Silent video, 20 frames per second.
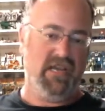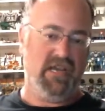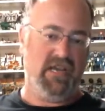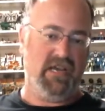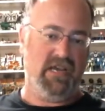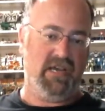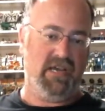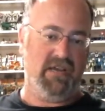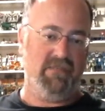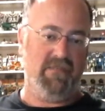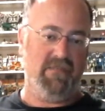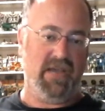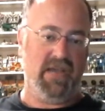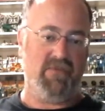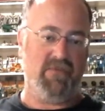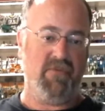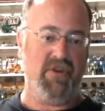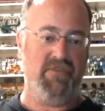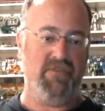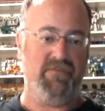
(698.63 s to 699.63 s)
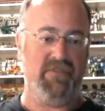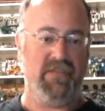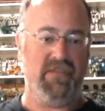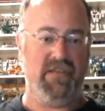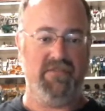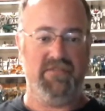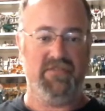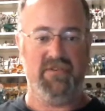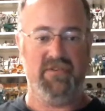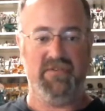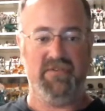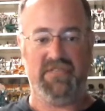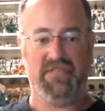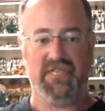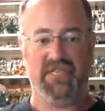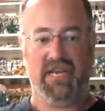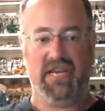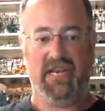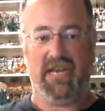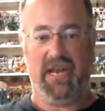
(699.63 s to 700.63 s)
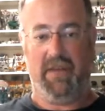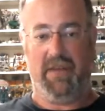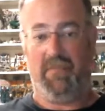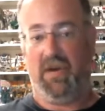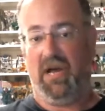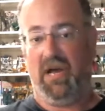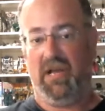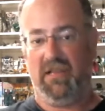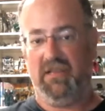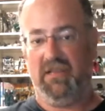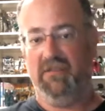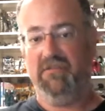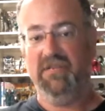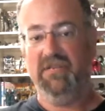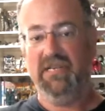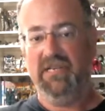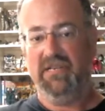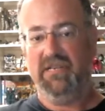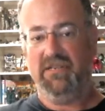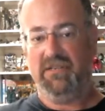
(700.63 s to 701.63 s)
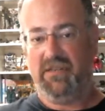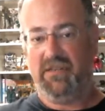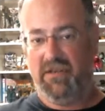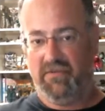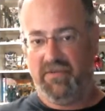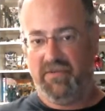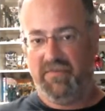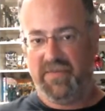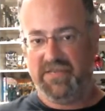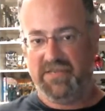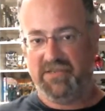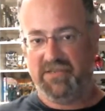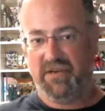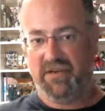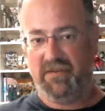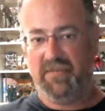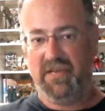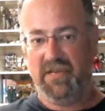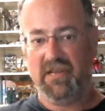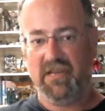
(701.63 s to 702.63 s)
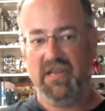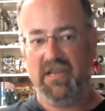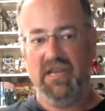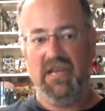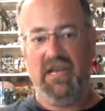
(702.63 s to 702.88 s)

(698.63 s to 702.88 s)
I would have loved to have seen an Apollo to go with my Starbuck.